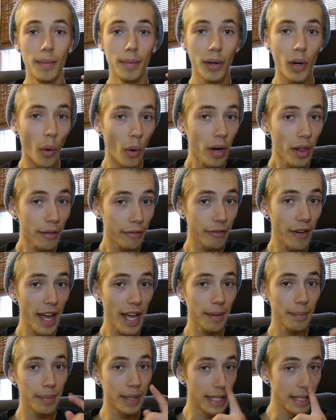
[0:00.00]
But Horn of the
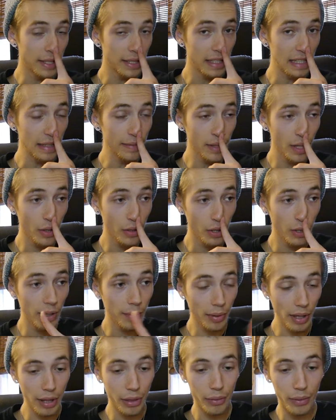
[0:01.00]
Phantom Beast, even though you
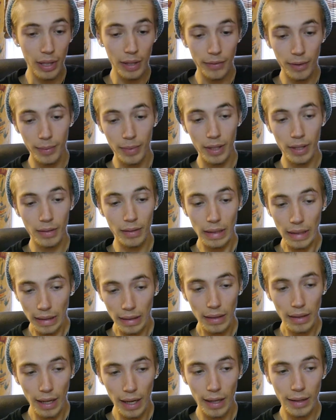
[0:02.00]
can play 3 of them
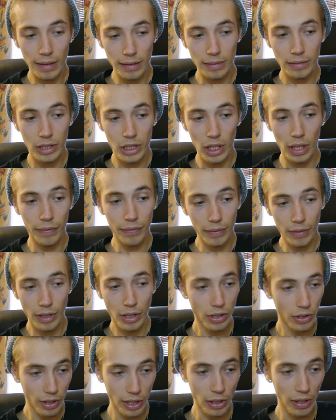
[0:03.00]
and stuff
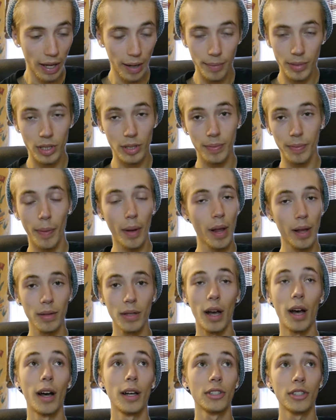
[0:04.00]
just like you can with
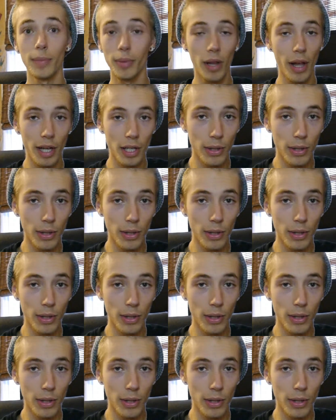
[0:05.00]
Supply